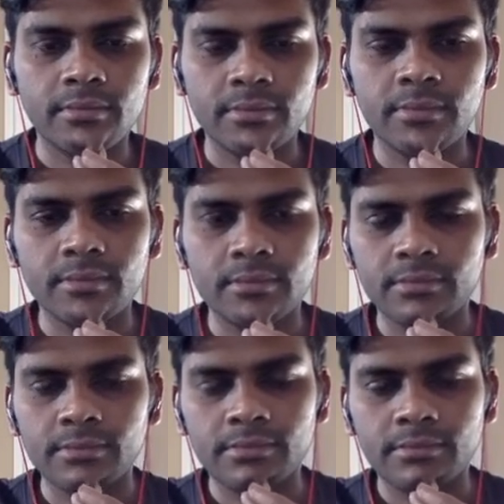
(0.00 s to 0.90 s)

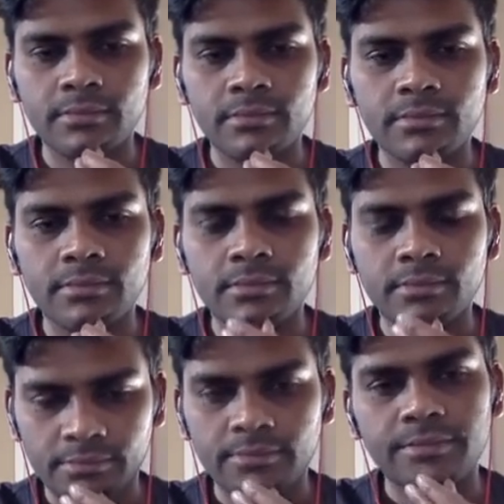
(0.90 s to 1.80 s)

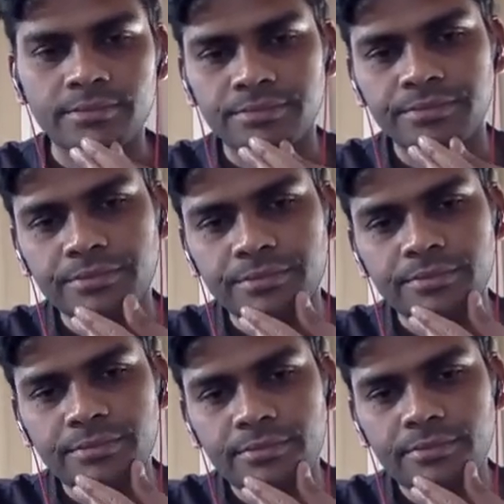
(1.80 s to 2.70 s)

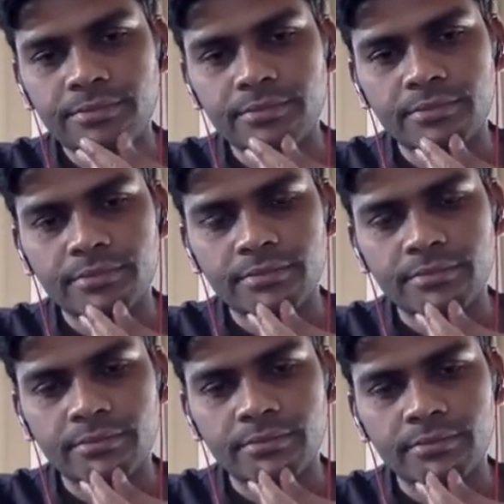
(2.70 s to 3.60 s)

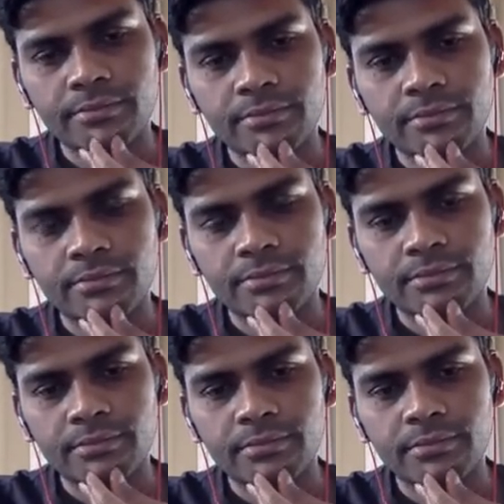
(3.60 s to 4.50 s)

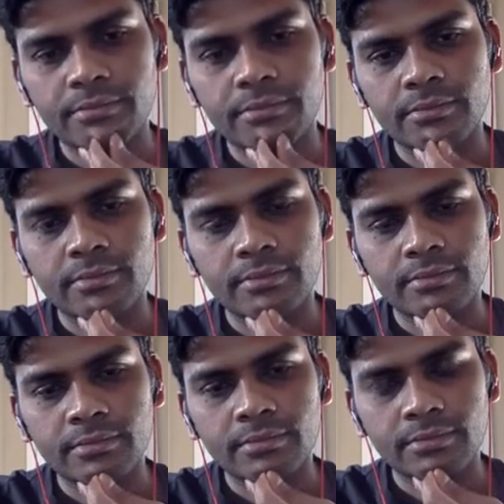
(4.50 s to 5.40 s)

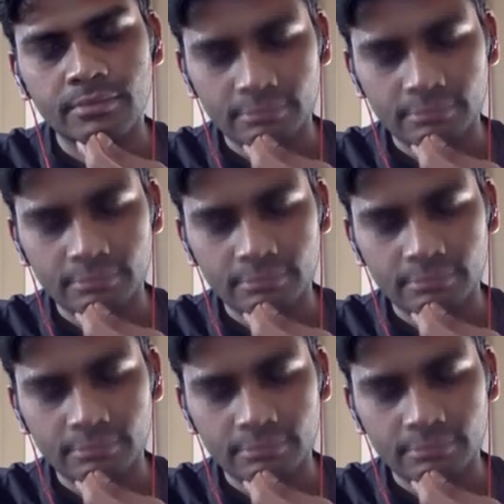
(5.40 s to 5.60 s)
No words are spoken by the person on screen.